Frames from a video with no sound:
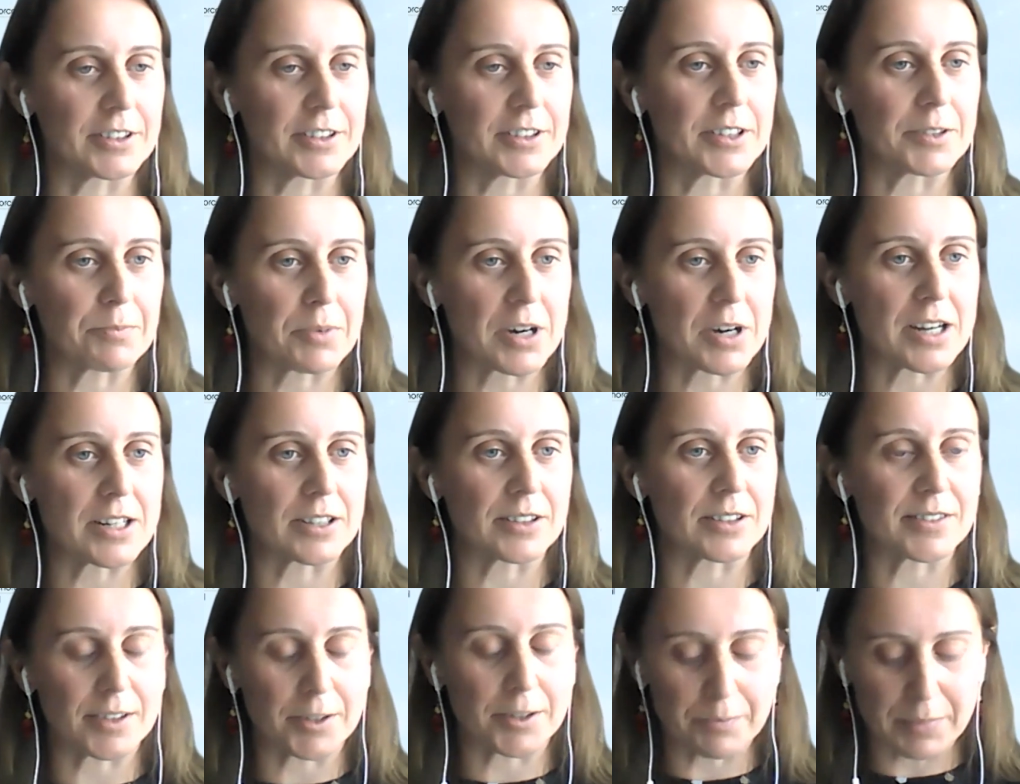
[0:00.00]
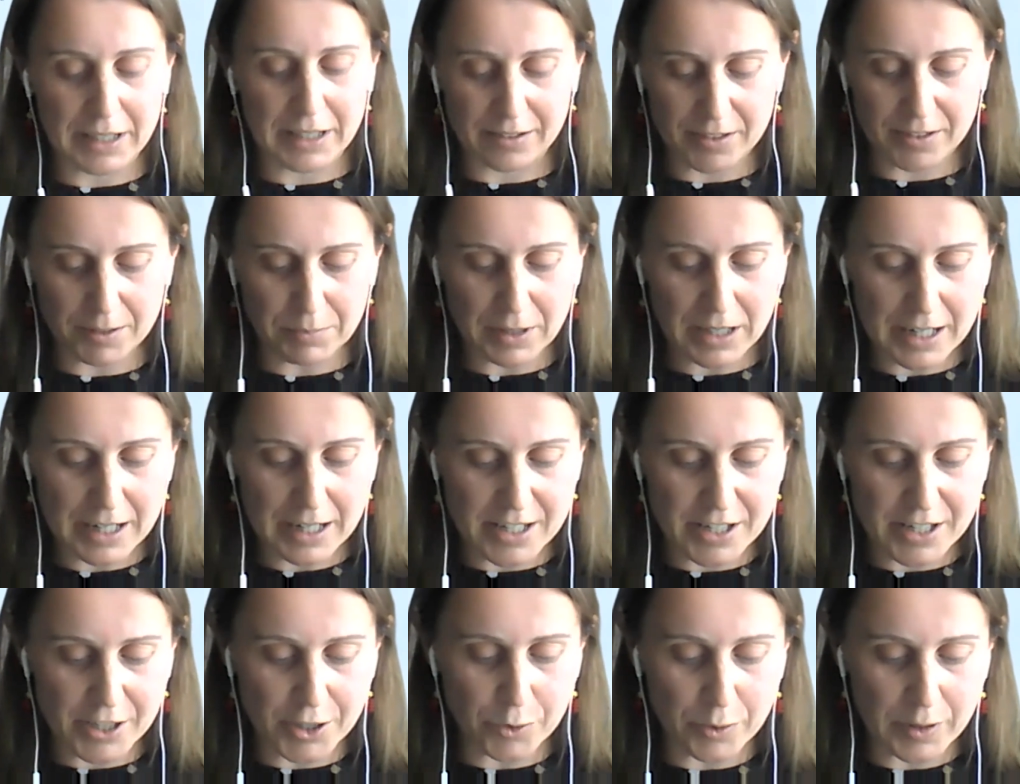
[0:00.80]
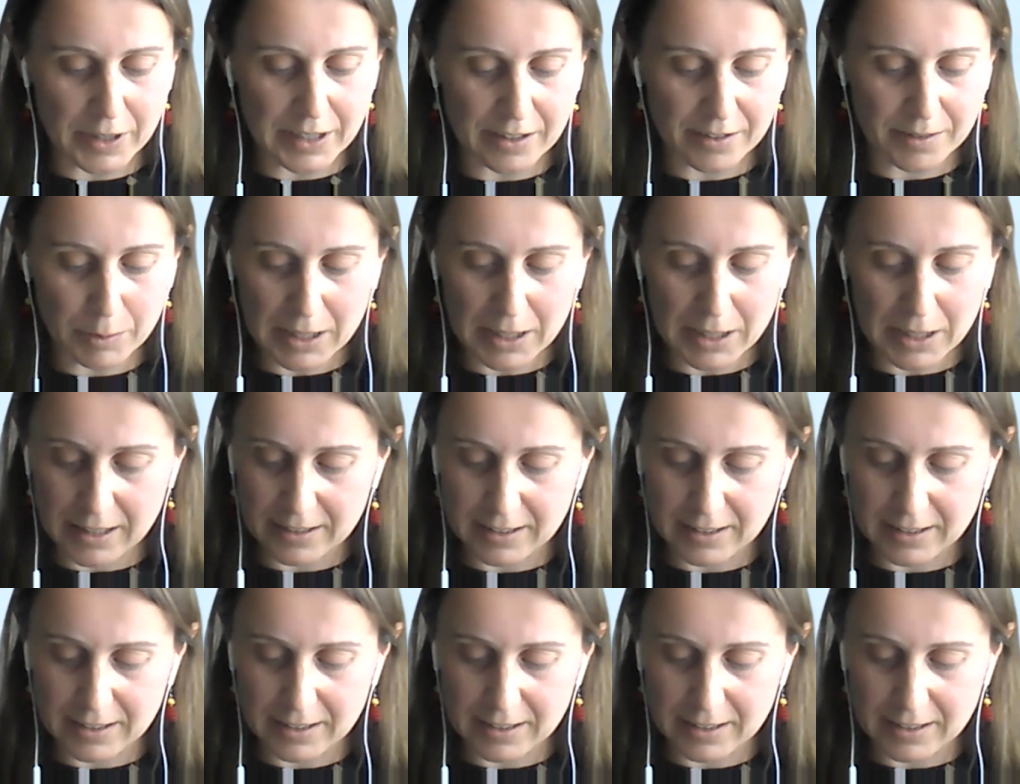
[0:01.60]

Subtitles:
the products are being supplied to you in as well.